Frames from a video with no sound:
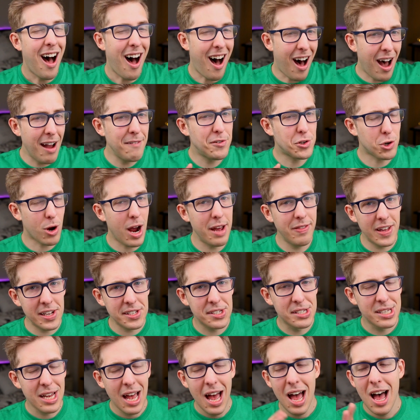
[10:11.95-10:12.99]
I've tried
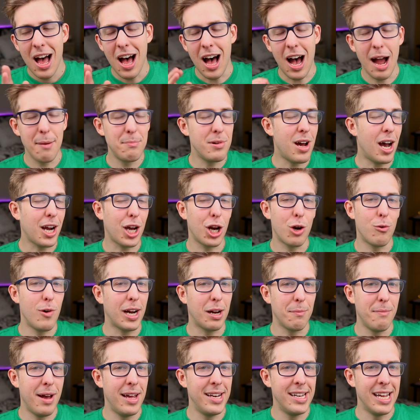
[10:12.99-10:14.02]
this. I'm not going to
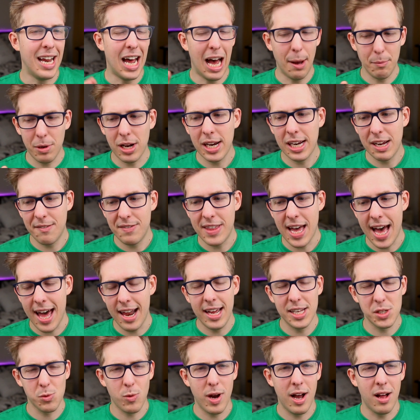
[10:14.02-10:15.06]
recommend it. I'm going to give that
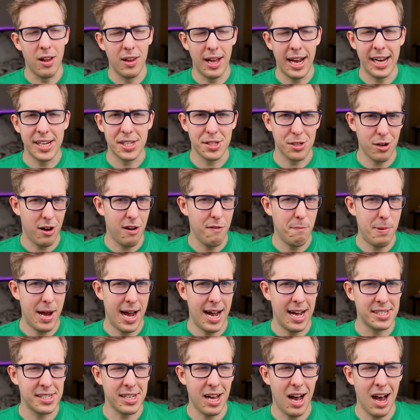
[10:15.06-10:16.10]
as well a soft
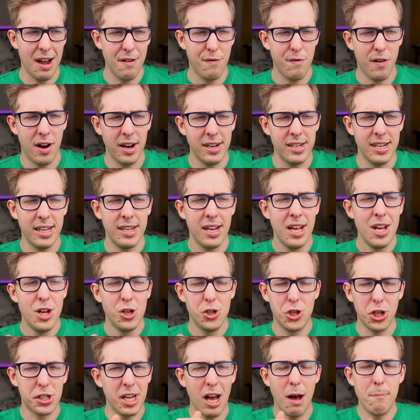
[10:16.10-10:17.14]
pass. I find it
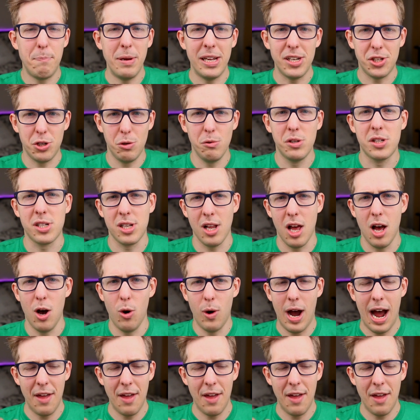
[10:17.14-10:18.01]
just a bit too slow.